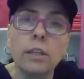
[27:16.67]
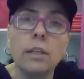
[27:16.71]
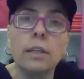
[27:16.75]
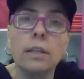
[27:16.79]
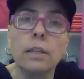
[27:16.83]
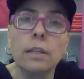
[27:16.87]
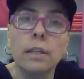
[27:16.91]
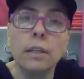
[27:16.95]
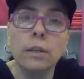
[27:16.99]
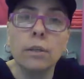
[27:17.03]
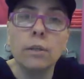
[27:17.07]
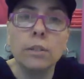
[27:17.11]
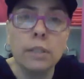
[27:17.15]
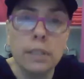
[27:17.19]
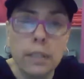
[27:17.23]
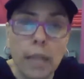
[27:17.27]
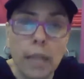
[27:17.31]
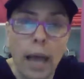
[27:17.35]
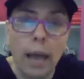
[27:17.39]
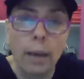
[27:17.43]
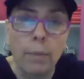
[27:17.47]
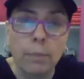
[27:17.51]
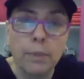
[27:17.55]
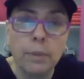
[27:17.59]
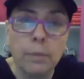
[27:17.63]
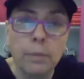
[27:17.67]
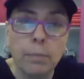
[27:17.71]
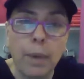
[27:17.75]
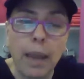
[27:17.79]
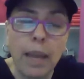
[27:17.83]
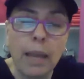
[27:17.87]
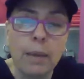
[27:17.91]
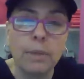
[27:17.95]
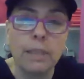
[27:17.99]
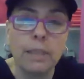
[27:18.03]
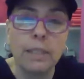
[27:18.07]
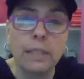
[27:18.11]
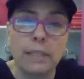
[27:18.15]
Little steps,
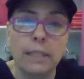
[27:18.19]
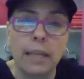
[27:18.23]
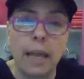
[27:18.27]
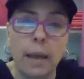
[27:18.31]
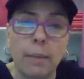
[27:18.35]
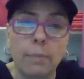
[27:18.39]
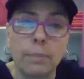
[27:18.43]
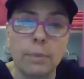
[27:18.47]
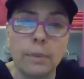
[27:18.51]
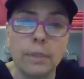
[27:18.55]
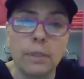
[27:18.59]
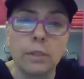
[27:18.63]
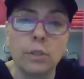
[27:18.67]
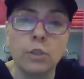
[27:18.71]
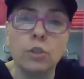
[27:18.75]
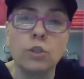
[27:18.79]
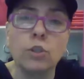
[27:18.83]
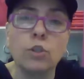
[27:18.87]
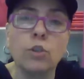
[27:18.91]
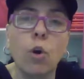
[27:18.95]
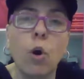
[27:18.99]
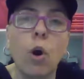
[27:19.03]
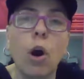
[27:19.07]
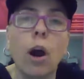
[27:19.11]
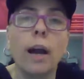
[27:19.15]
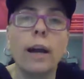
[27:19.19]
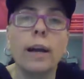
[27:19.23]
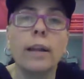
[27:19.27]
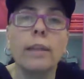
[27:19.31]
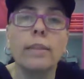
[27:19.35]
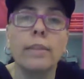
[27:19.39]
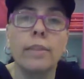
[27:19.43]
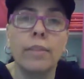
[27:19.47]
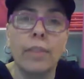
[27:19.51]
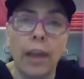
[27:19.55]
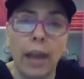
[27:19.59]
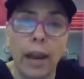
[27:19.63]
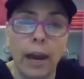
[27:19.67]
baby steps, start
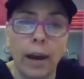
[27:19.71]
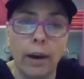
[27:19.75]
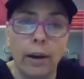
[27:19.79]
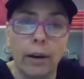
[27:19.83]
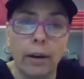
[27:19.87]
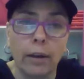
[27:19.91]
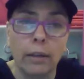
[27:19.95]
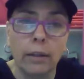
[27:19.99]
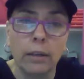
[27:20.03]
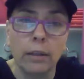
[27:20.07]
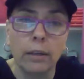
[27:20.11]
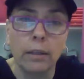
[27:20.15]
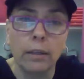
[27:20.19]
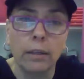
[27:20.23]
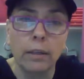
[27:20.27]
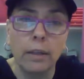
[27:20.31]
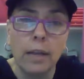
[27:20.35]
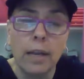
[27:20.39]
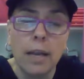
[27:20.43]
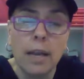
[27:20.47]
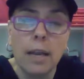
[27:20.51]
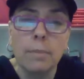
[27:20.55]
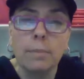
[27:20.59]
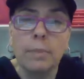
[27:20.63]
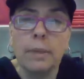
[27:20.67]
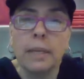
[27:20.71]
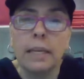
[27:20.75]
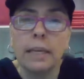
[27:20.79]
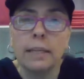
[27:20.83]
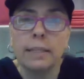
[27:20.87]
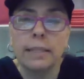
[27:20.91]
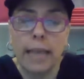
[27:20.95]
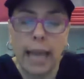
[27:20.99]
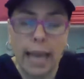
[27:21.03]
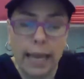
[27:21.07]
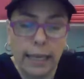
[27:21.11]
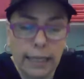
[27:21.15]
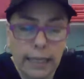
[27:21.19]
there.
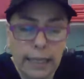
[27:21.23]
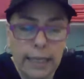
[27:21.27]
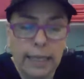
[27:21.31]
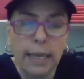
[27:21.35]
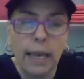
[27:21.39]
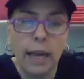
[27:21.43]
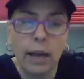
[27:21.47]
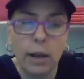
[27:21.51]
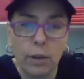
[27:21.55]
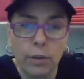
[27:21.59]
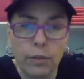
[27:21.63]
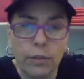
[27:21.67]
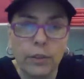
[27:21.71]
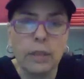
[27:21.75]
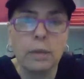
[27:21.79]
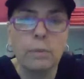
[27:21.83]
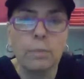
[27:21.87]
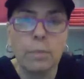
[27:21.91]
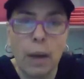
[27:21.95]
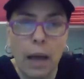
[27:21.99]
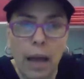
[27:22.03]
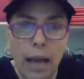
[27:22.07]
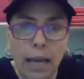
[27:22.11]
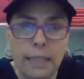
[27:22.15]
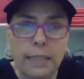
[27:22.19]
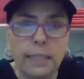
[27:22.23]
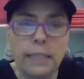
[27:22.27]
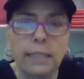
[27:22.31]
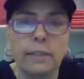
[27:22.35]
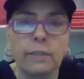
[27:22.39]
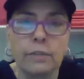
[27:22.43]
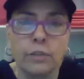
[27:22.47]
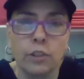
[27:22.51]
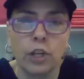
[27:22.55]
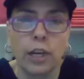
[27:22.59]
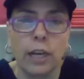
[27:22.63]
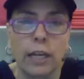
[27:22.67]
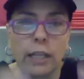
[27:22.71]
Because any healthy,
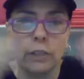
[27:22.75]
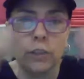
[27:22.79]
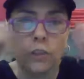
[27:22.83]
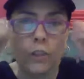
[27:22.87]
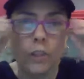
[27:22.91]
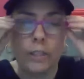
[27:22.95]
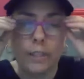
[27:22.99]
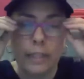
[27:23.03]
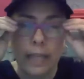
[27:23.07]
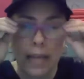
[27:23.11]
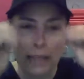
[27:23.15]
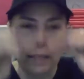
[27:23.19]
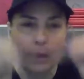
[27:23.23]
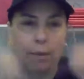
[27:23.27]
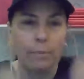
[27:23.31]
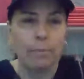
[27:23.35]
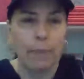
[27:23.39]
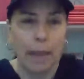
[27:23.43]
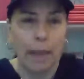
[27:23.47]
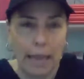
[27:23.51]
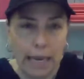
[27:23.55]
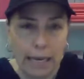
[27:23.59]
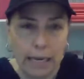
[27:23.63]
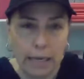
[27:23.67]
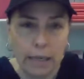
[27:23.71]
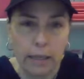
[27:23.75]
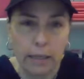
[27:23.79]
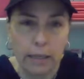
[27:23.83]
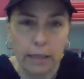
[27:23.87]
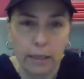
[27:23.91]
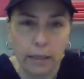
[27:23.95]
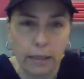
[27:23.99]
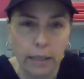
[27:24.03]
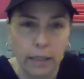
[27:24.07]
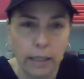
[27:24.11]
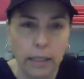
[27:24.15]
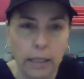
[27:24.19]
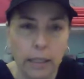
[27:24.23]
positive changes that you make
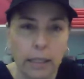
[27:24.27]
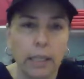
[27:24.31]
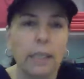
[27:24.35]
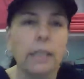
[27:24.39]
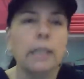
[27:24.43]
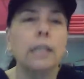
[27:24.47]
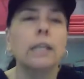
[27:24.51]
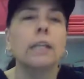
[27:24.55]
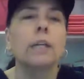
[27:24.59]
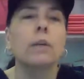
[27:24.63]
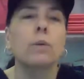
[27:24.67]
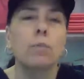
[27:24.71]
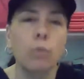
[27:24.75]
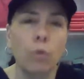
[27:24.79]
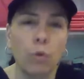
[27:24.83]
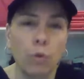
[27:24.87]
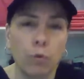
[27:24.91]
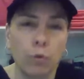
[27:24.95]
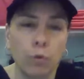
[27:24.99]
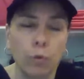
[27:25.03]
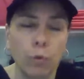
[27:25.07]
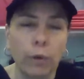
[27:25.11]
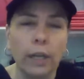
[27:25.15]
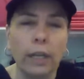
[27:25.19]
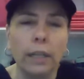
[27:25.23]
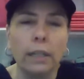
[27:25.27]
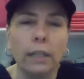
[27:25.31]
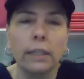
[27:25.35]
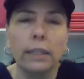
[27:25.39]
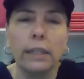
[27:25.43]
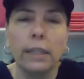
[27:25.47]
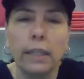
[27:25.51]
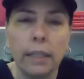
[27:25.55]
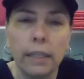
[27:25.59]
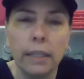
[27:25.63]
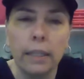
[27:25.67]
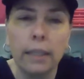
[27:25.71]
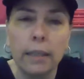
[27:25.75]
will
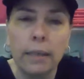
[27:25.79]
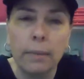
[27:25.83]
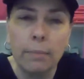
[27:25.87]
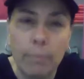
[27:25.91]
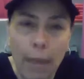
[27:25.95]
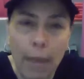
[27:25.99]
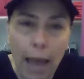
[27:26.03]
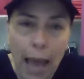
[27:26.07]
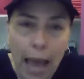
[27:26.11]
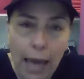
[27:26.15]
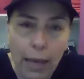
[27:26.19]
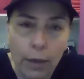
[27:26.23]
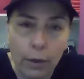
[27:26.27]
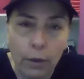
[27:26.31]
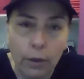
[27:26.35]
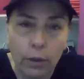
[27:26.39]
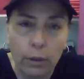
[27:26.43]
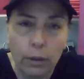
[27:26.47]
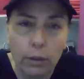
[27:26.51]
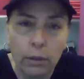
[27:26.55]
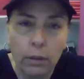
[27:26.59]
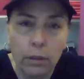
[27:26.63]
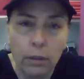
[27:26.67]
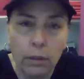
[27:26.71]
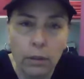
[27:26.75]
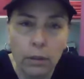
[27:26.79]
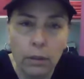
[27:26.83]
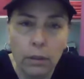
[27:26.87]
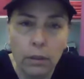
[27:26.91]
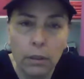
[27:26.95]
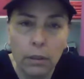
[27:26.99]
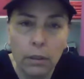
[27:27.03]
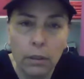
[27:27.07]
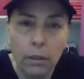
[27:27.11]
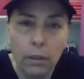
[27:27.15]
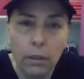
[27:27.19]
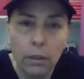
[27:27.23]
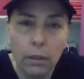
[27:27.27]
really matter.
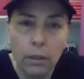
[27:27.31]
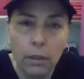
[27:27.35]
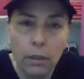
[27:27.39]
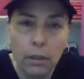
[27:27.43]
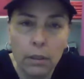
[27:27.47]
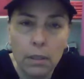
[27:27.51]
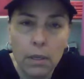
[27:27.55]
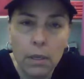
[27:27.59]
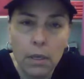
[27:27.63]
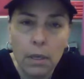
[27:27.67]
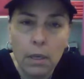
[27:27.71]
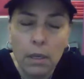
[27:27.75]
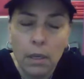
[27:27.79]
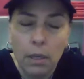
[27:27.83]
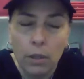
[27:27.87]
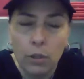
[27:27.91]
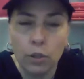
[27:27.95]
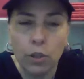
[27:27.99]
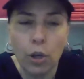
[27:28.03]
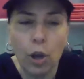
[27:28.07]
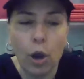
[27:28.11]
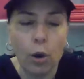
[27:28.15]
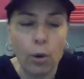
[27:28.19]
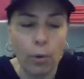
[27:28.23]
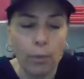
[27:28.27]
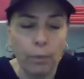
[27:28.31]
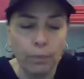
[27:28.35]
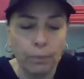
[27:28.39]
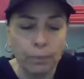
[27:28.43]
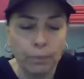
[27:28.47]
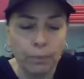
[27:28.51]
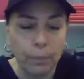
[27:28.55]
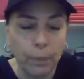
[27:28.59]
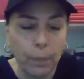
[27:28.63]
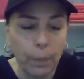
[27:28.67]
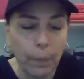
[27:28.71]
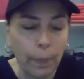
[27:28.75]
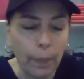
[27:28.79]
So,
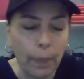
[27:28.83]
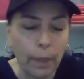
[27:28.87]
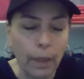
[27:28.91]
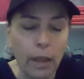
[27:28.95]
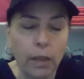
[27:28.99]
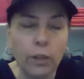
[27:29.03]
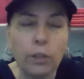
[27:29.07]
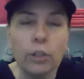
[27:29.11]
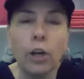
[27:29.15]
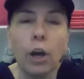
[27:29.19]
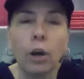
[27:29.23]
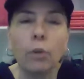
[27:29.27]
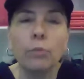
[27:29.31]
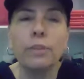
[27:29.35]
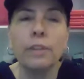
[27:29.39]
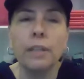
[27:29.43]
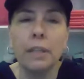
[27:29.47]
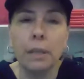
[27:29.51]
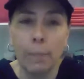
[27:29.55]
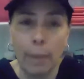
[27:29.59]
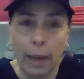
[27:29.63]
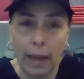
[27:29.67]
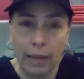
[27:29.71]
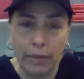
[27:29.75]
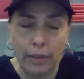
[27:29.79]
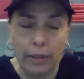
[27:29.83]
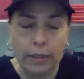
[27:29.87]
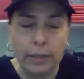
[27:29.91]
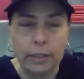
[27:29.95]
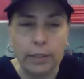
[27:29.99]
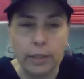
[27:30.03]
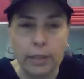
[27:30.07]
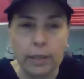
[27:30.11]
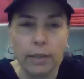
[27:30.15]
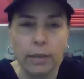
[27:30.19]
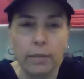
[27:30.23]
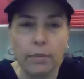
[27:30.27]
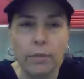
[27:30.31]
think about this.